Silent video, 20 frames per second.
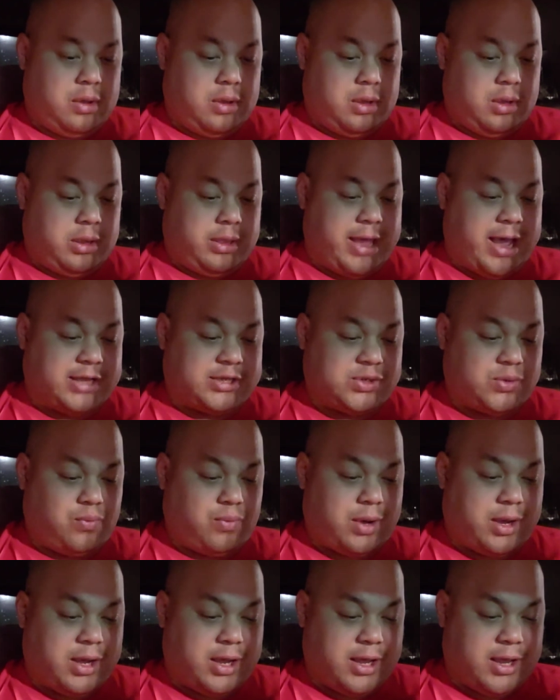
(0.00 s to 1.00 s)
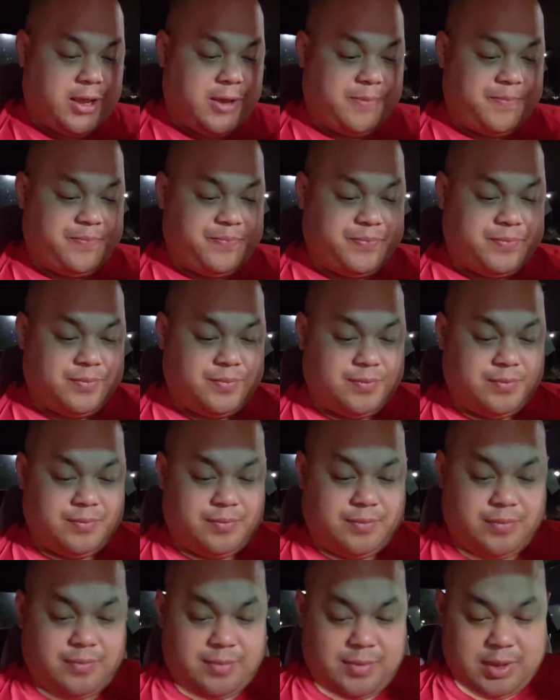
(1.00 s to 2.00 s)
That's why
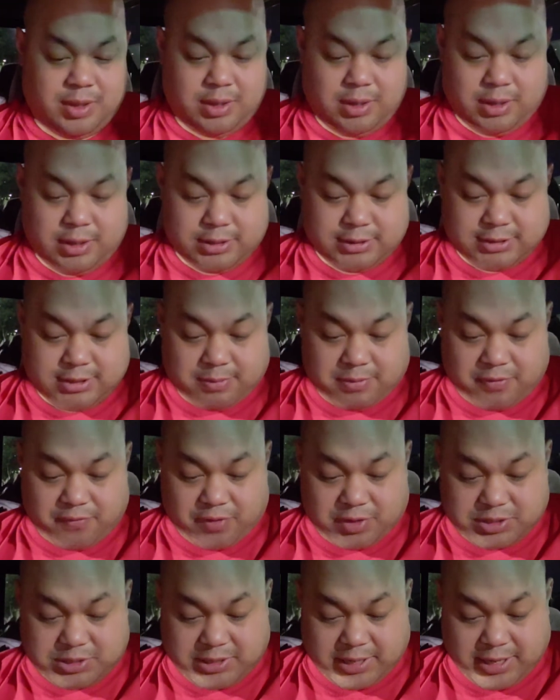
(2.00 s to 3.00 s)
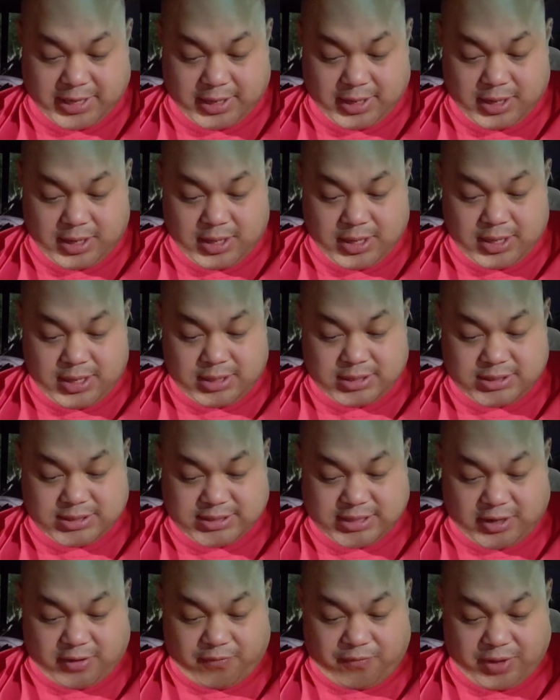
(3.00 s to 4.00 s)
some of us
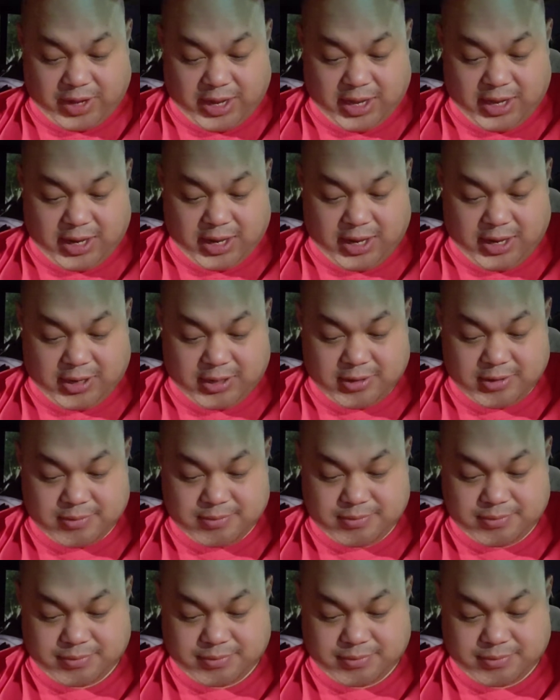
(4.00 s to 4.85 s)
self-hating